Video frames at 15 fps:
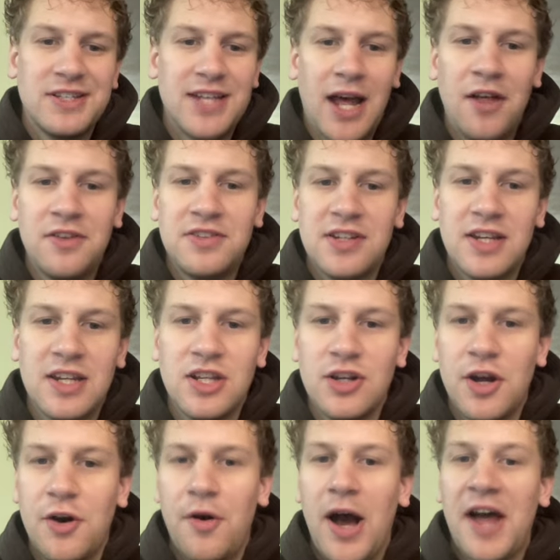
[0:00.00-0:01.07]
talented.
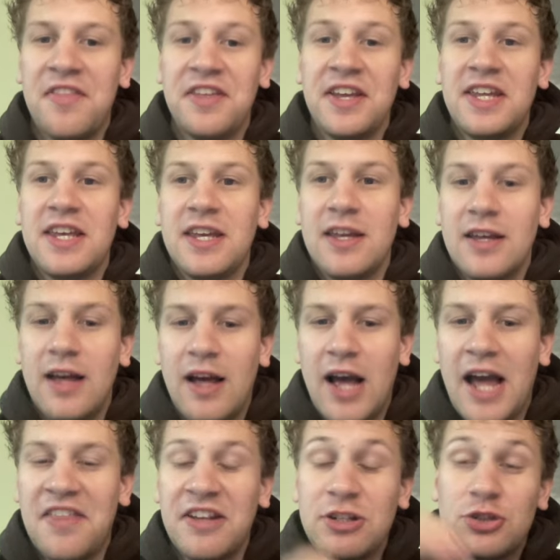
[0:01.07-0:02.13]

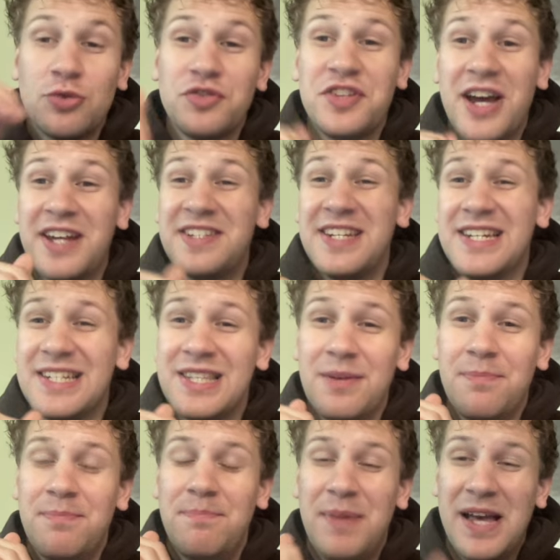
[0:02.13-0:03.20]
I think Jordan Tyson is
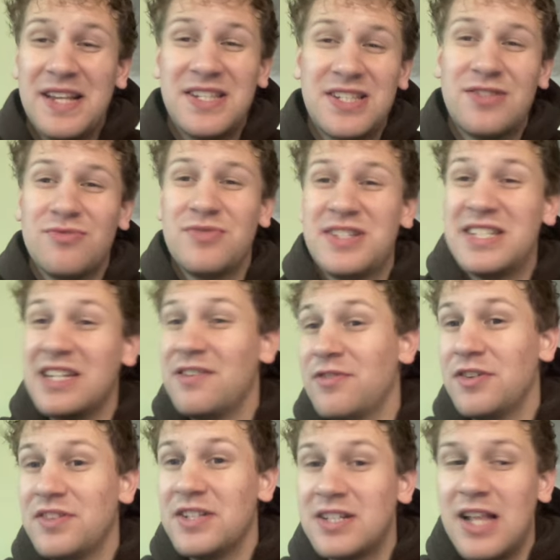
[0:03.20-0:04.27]
the best receiver
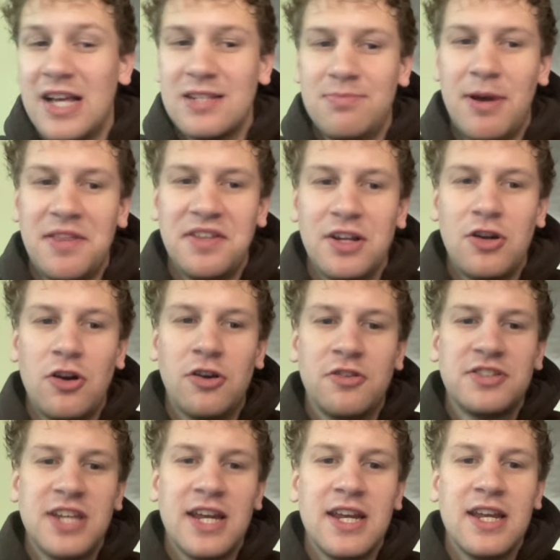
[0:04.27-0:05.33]
in this class, but I think
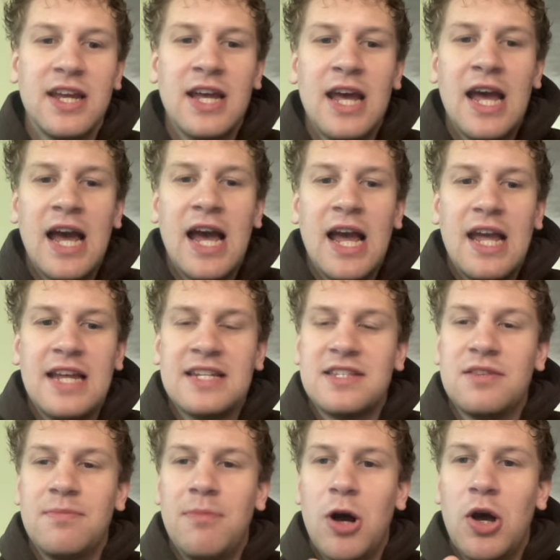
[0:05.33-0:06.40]
Carnell Tate is
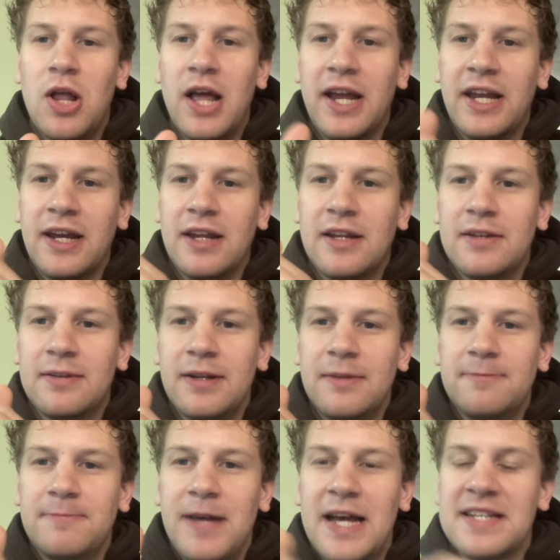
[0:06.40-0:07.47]

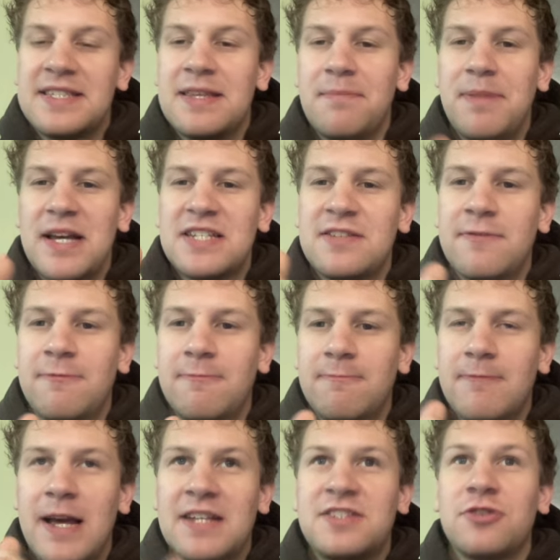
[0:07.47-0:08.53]
has
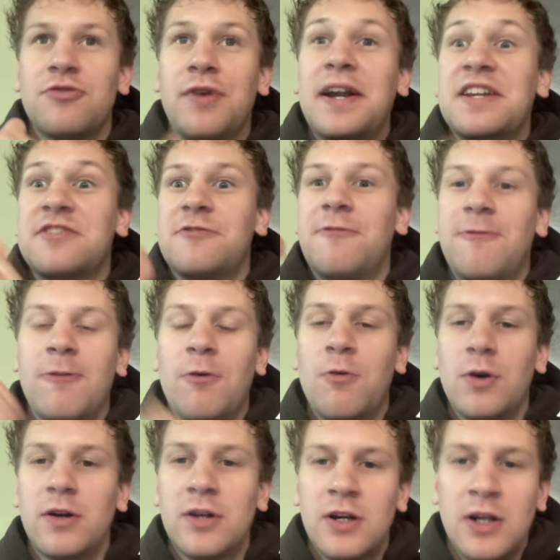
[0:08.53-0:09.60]
the greatest
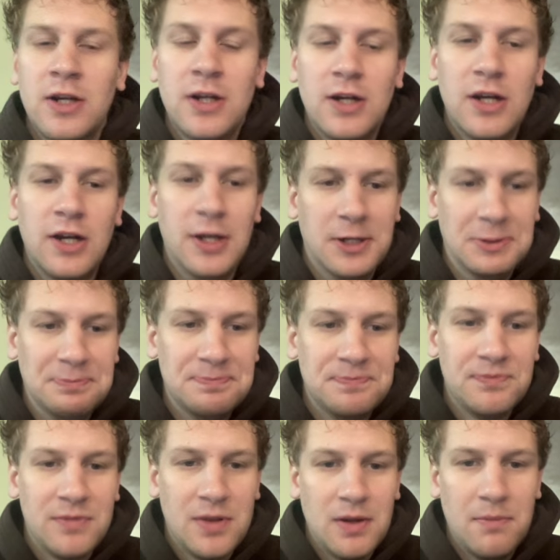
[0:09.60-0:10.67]
floor.
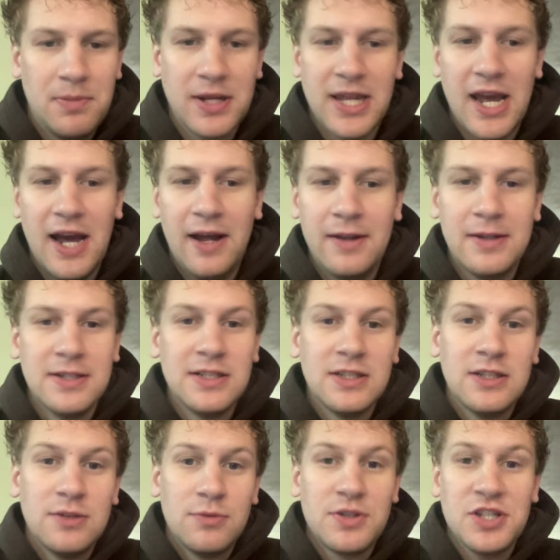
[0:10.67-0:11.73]
But yeah,
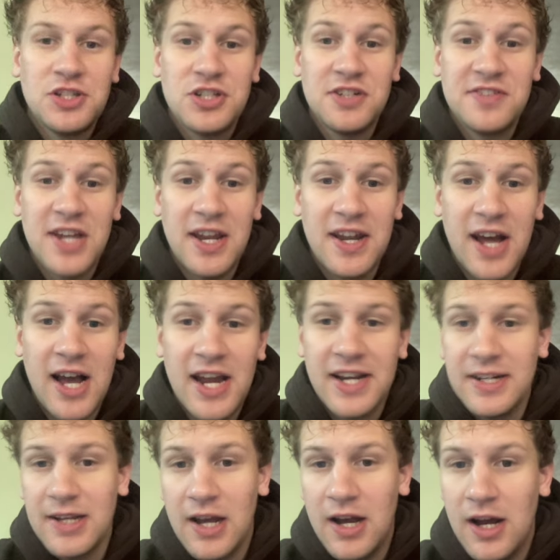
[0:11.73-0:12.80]
with the Chiefs at 9,